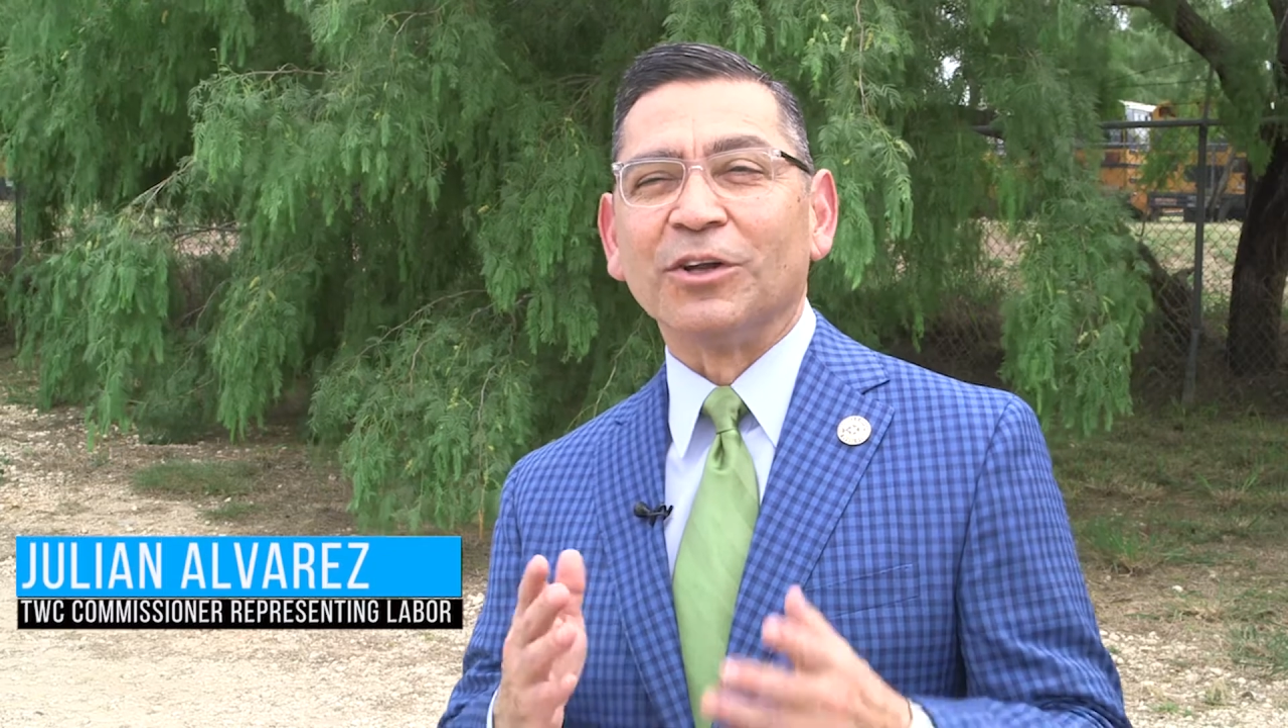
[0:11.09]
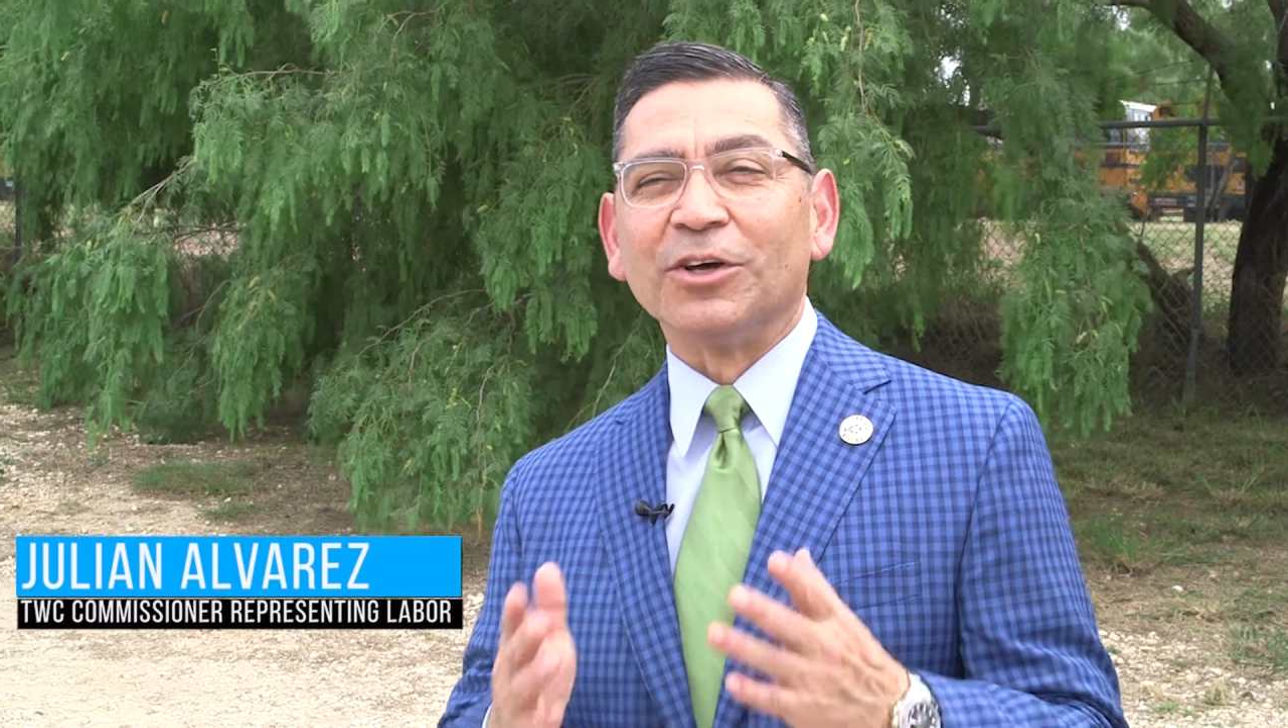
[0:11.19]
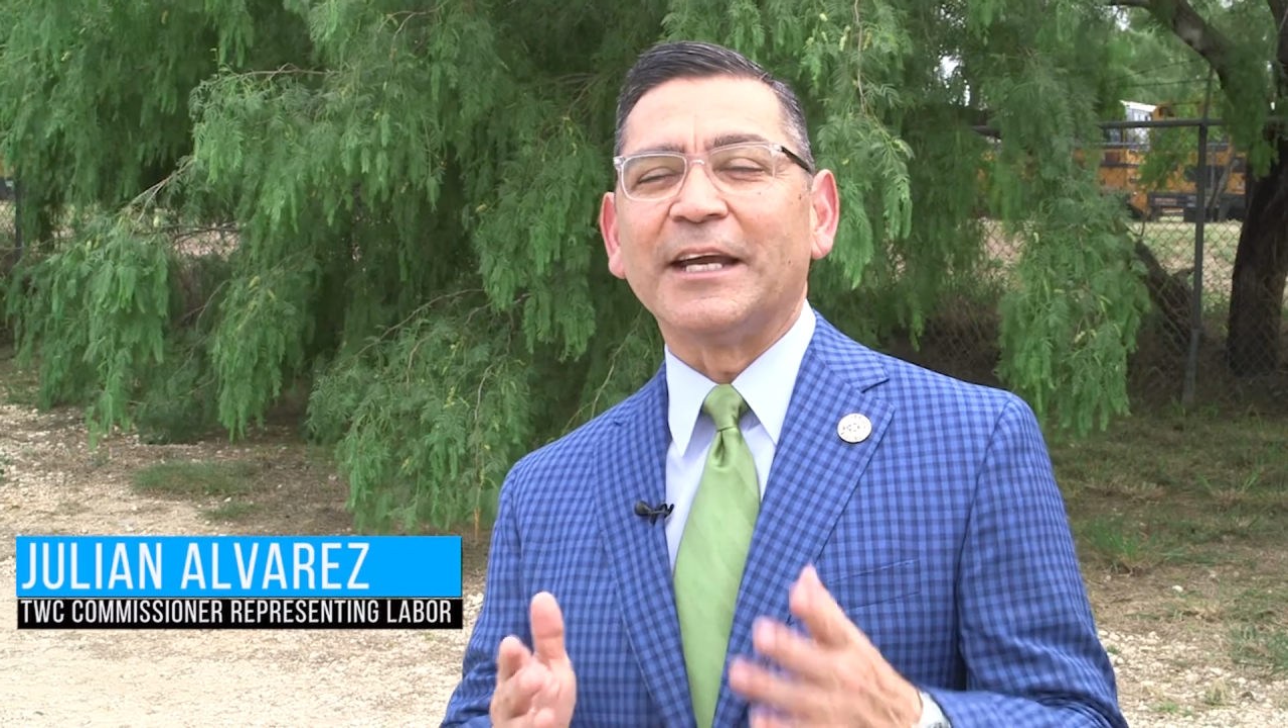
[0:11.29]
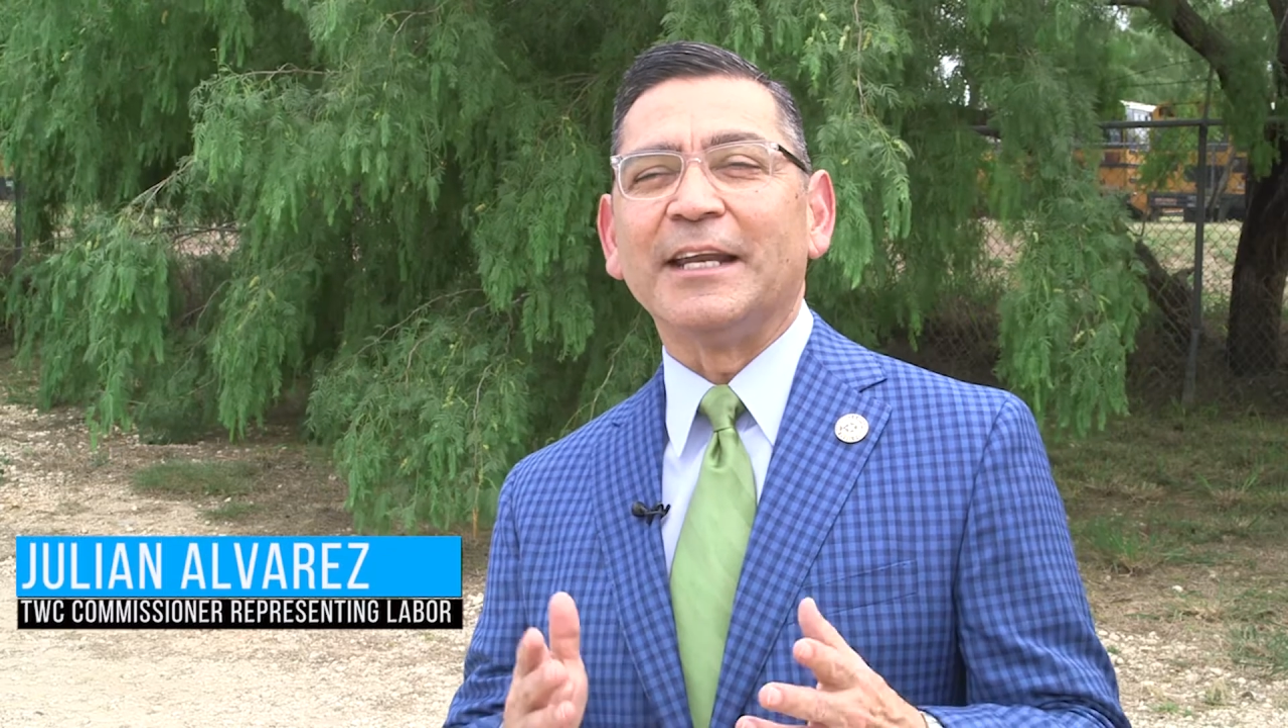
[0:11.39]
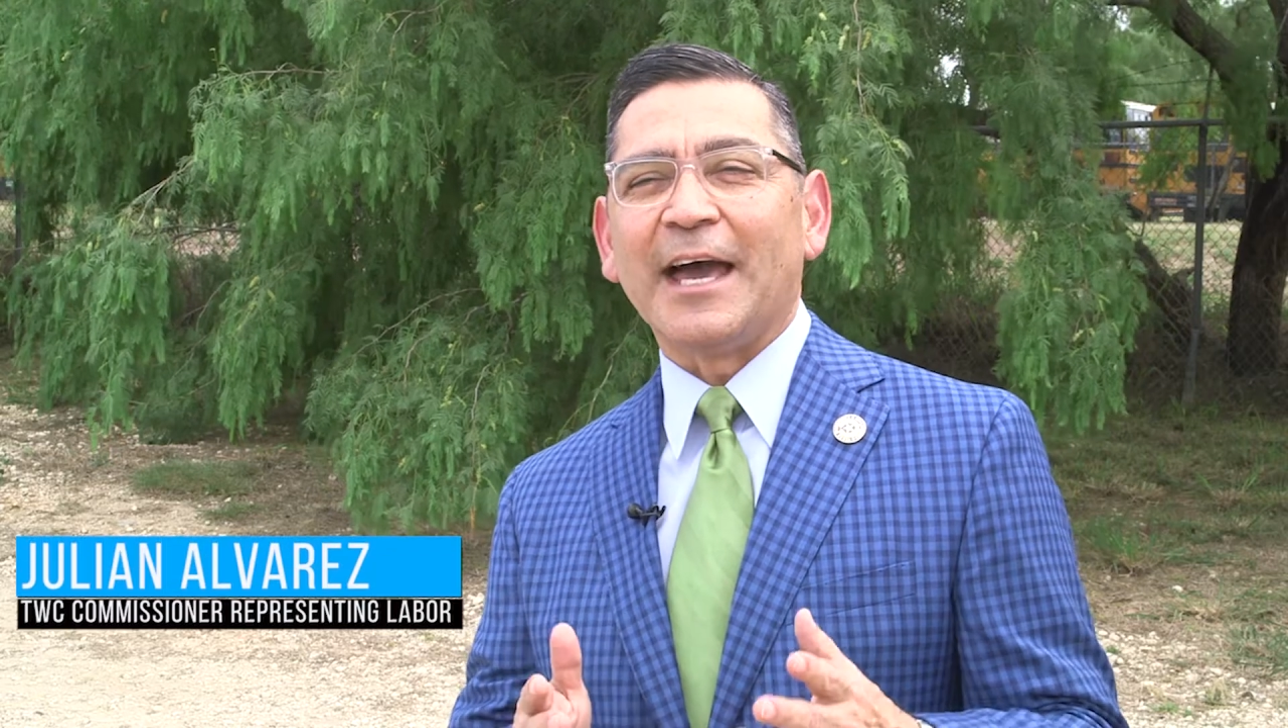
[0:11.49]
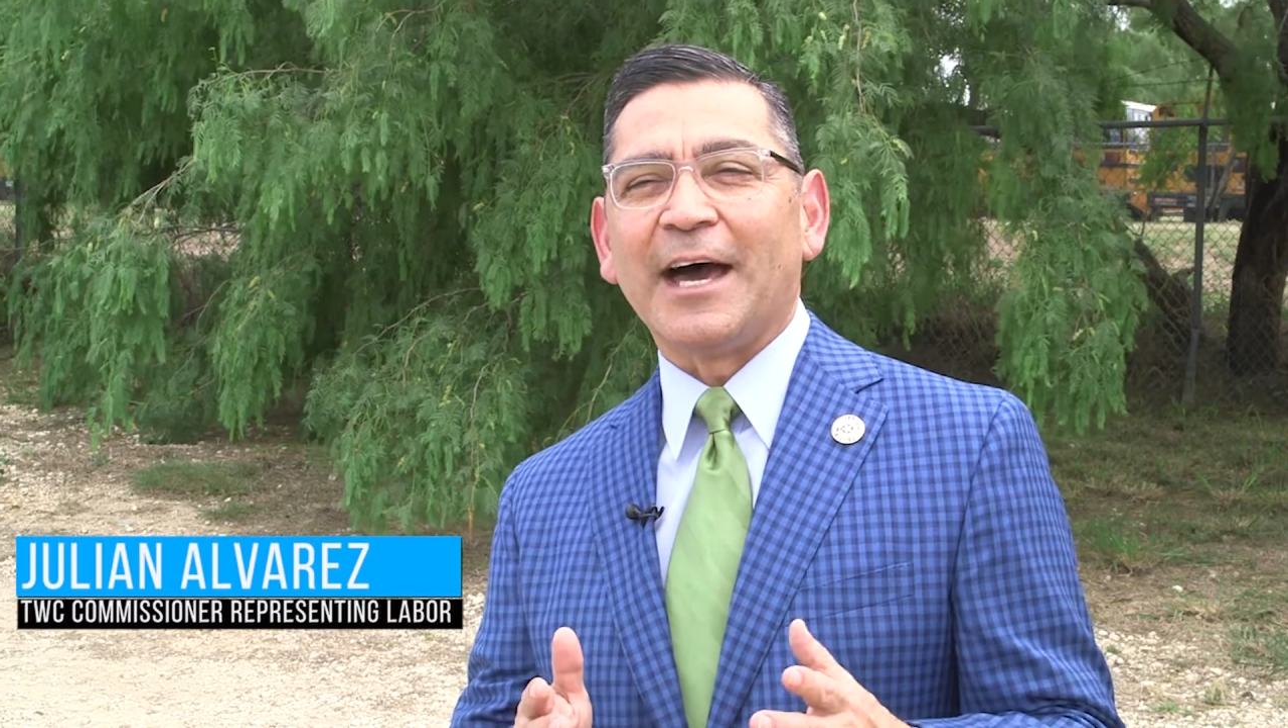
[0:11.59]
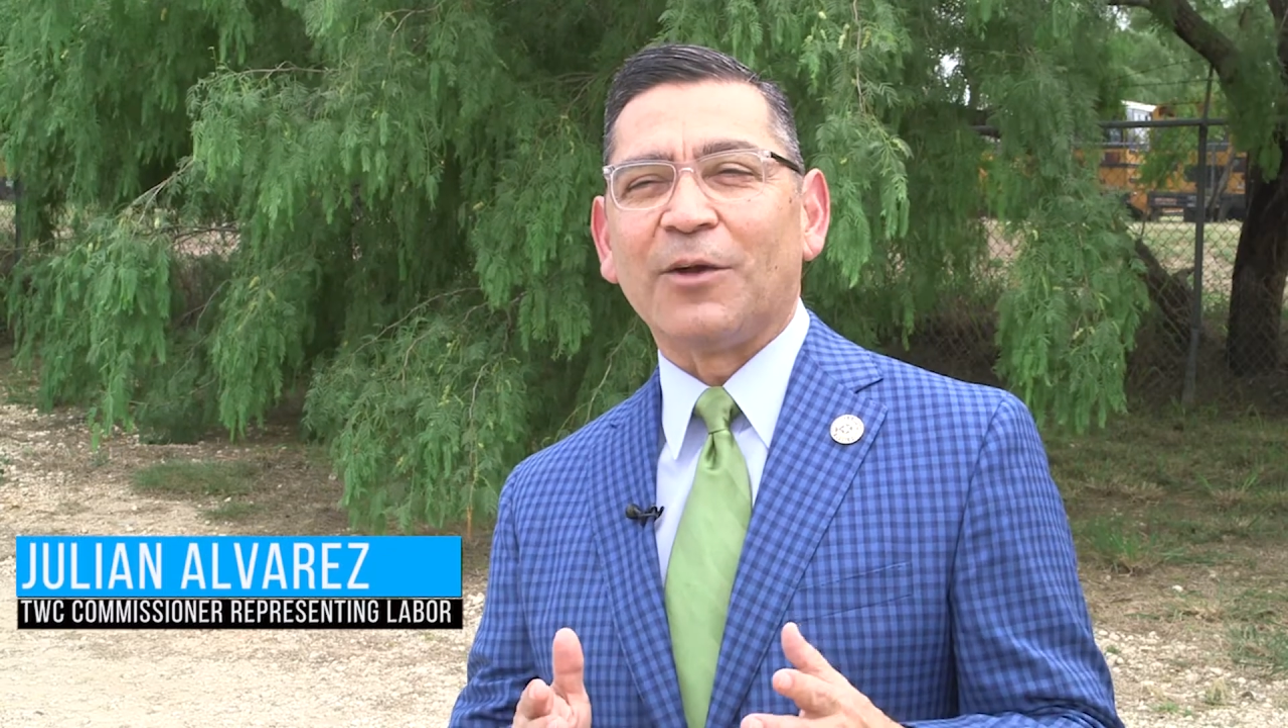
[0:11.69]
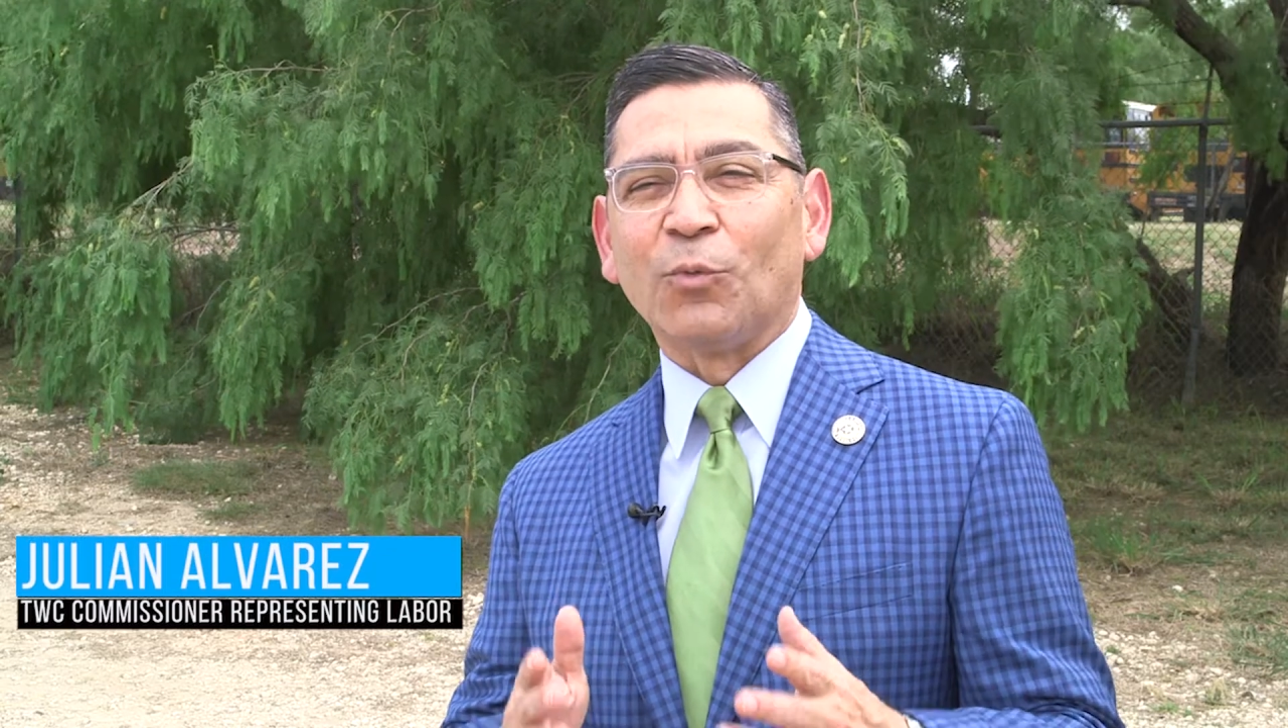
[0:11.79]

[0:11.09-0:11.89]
looking at